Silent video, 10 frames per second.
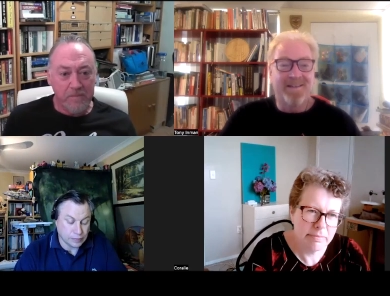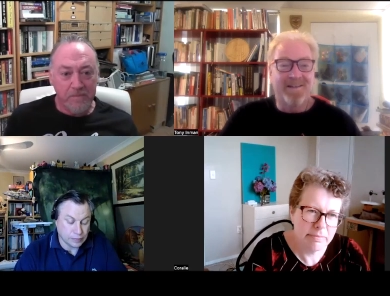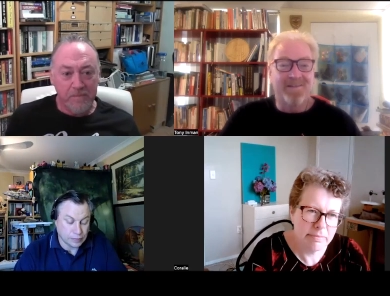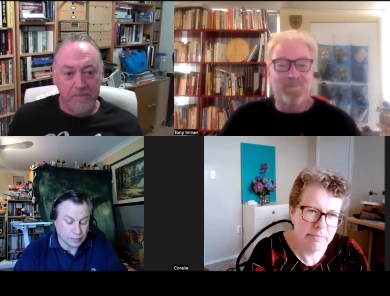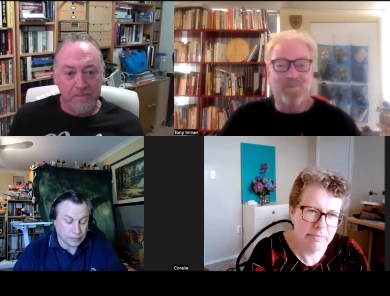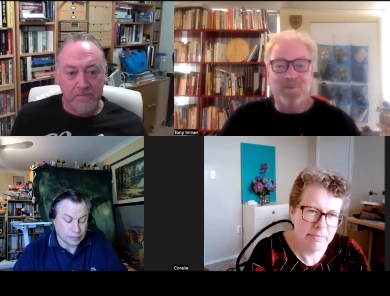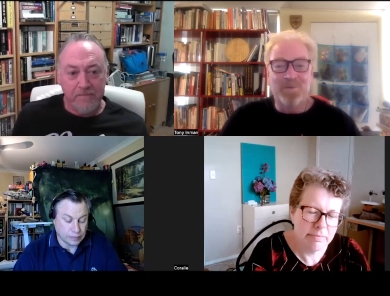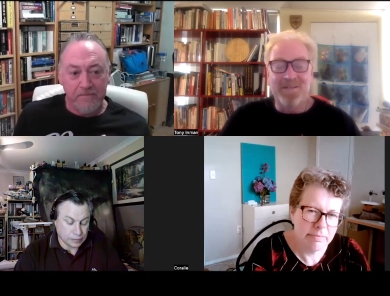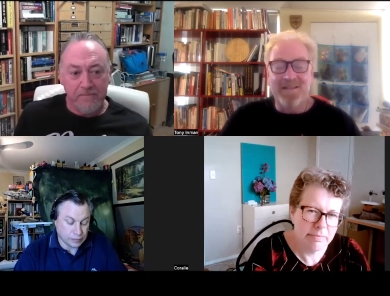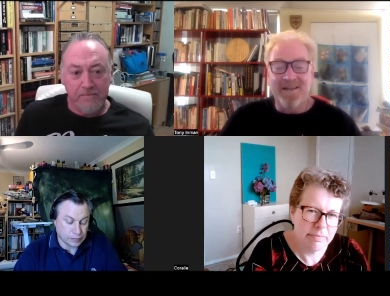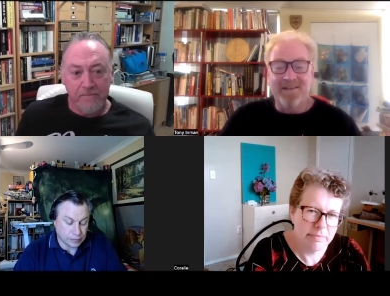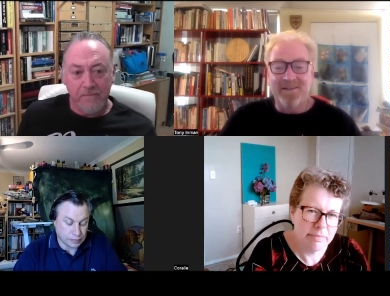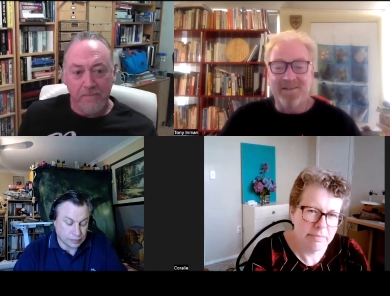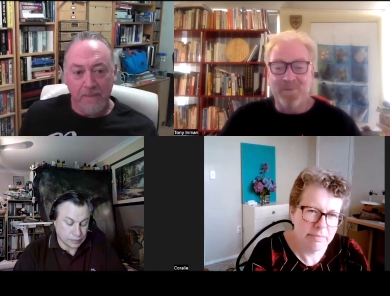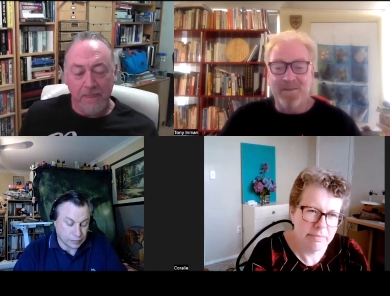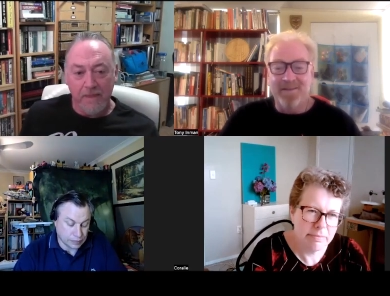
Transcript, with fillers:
Speaker 1: kind of pulls it down a little